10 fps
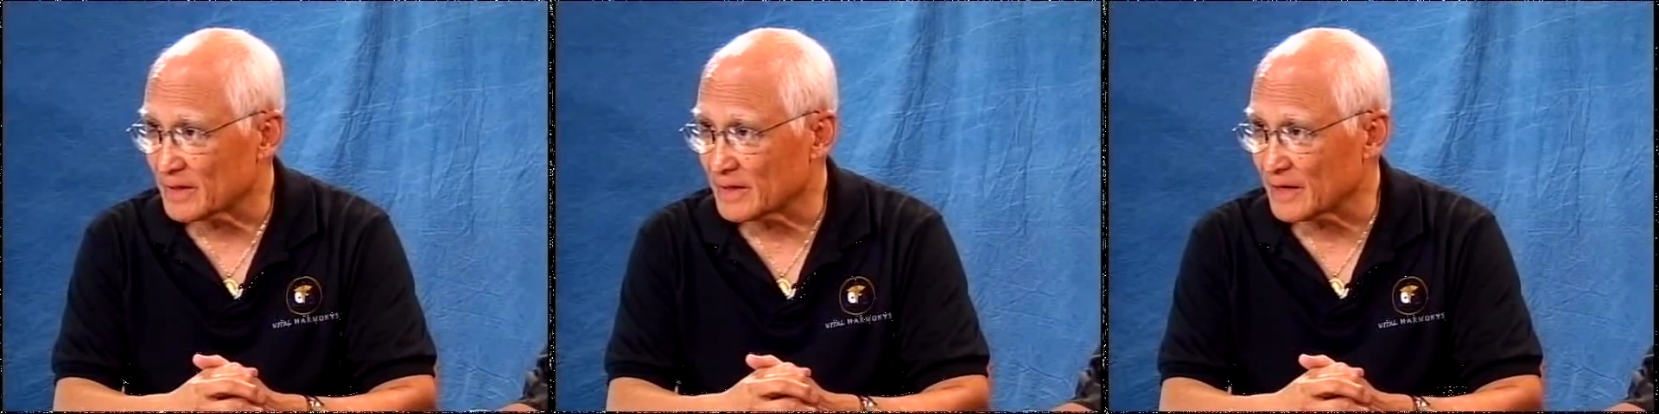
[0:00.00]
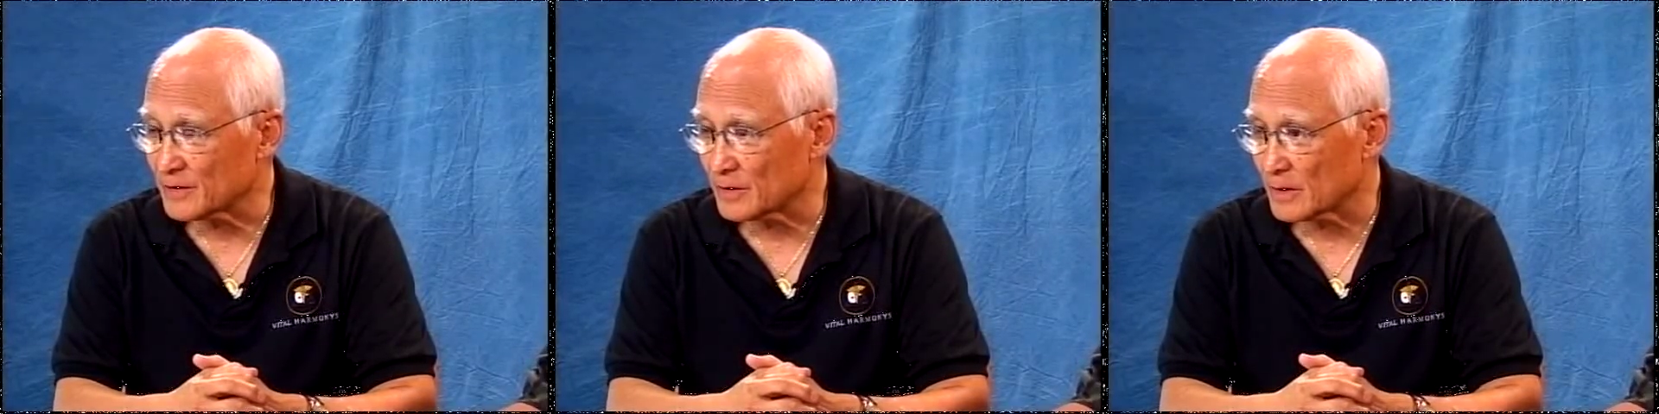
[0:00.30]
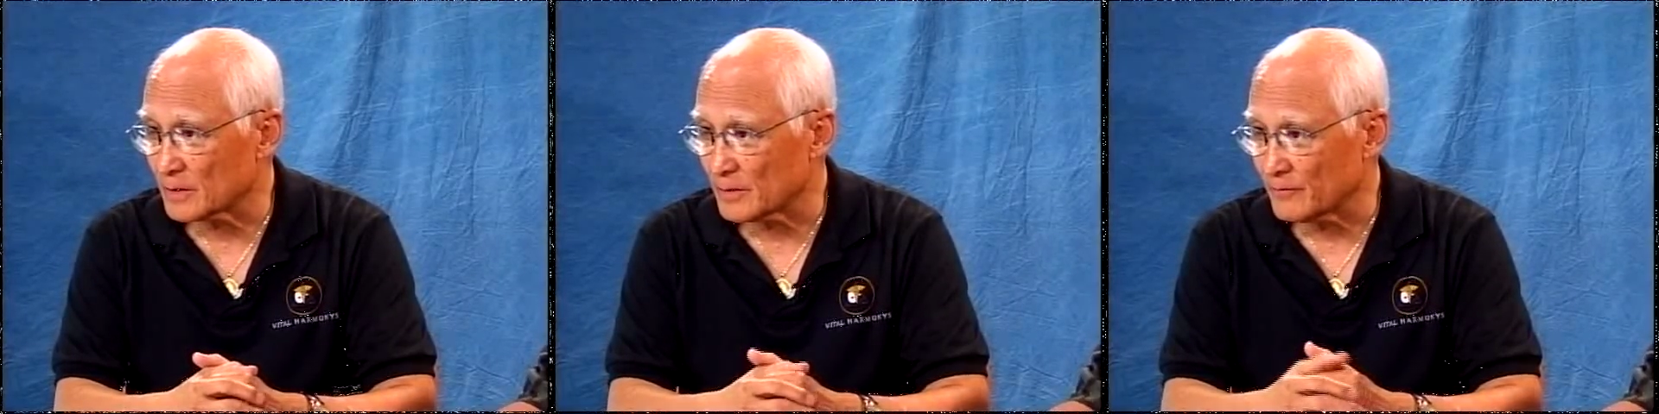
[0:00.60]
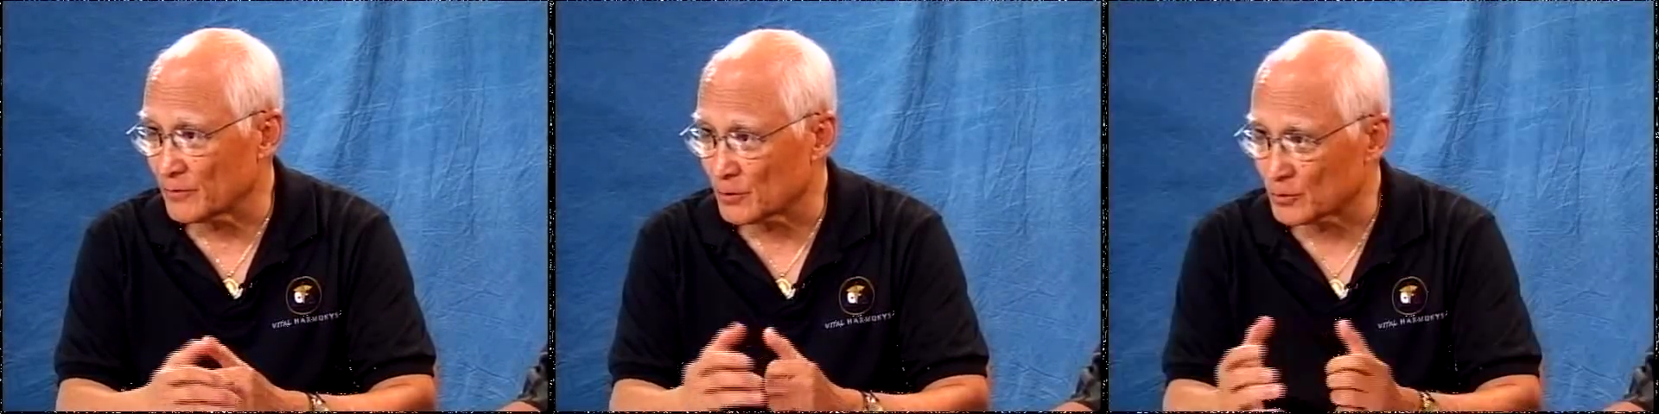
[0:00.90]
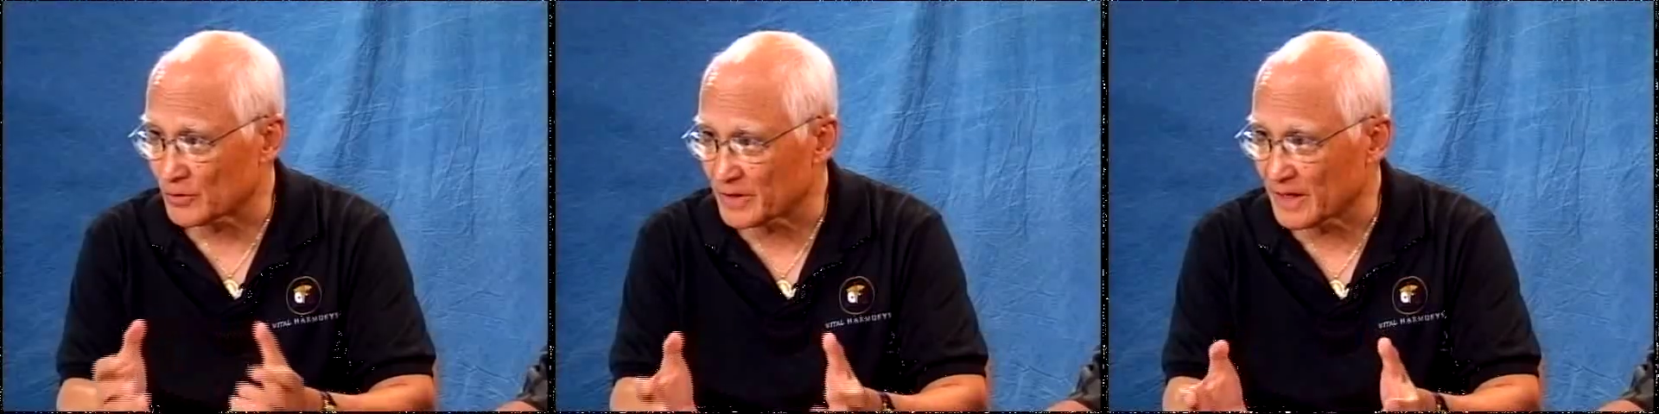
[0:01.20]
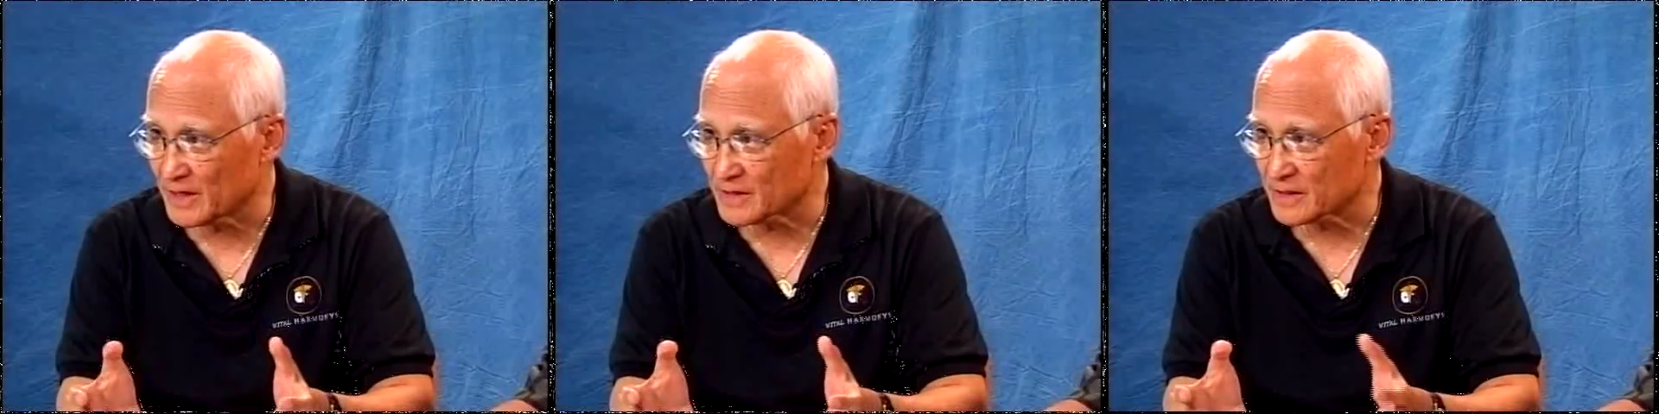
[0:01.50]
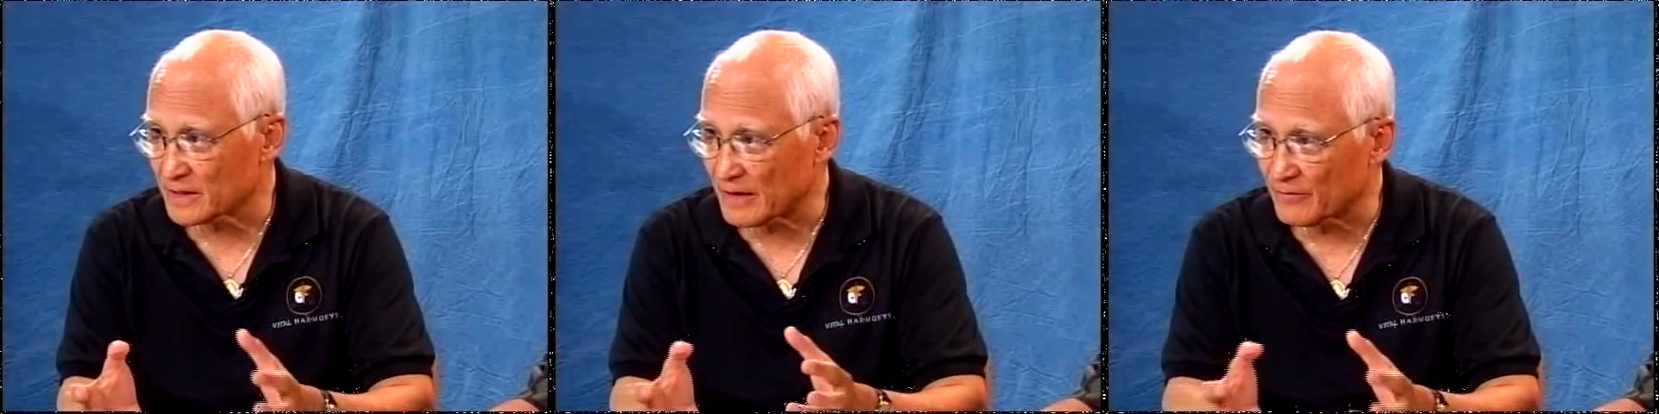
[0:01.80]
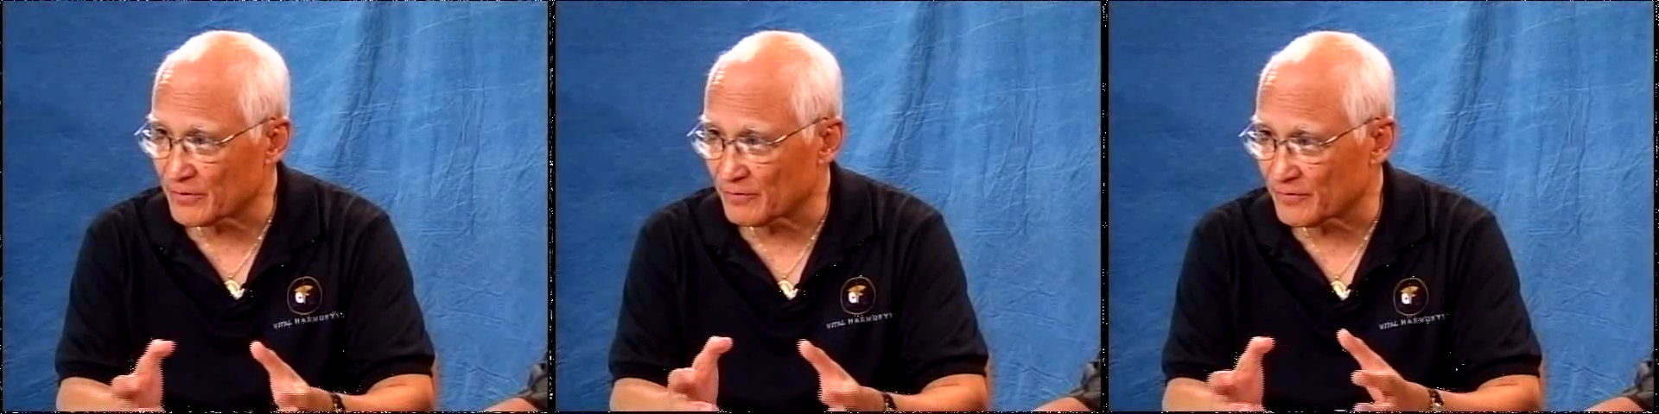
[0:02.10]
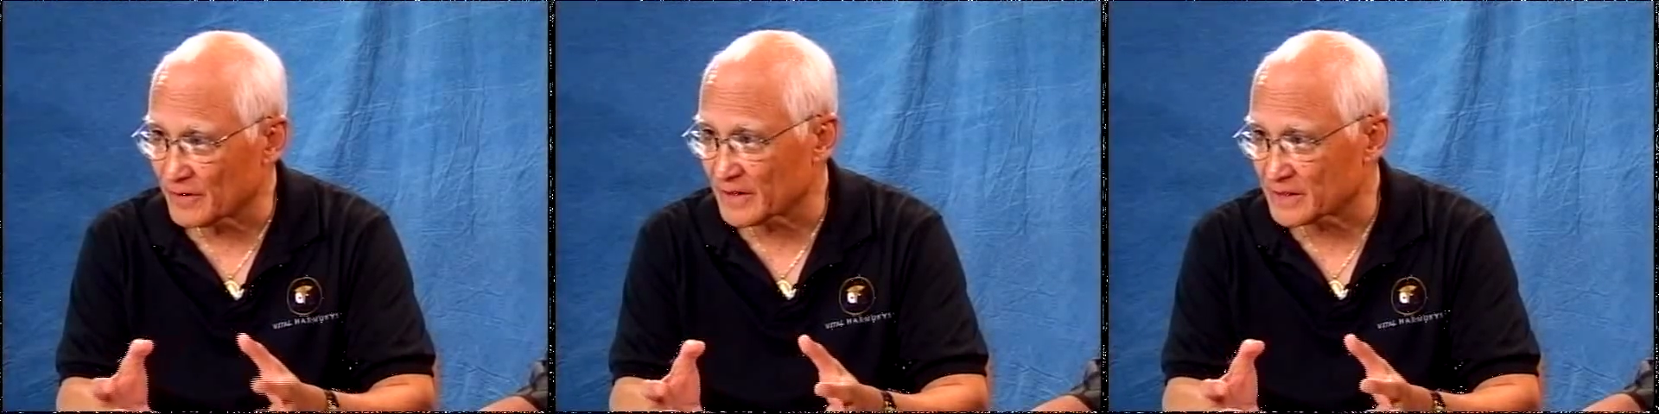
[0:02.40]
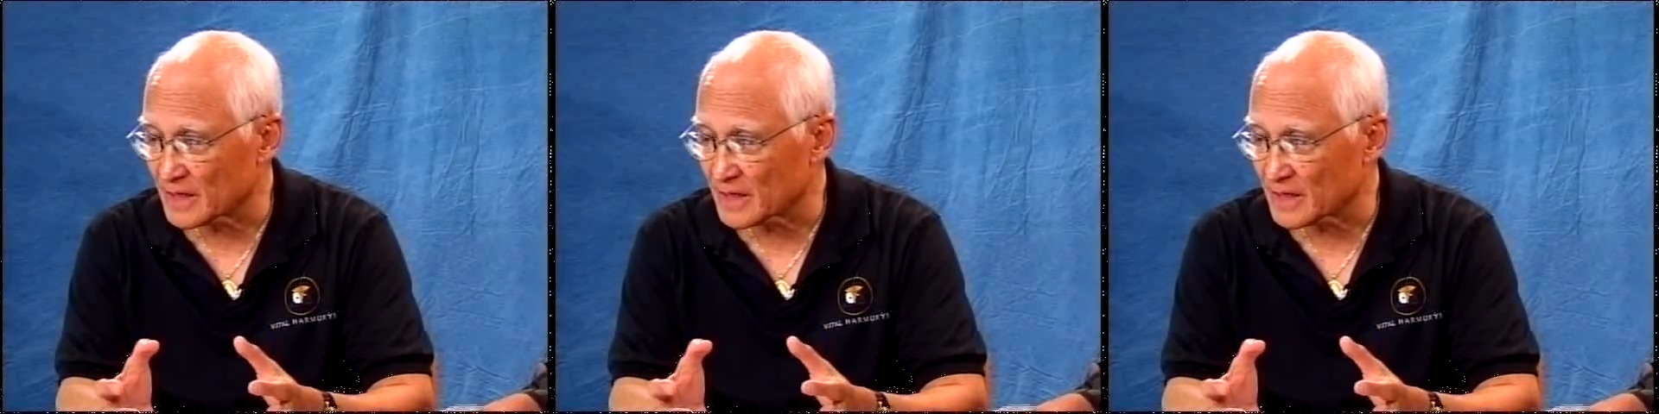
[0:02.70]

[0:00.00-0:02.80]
that uh, if you go to a dentist and having your fillings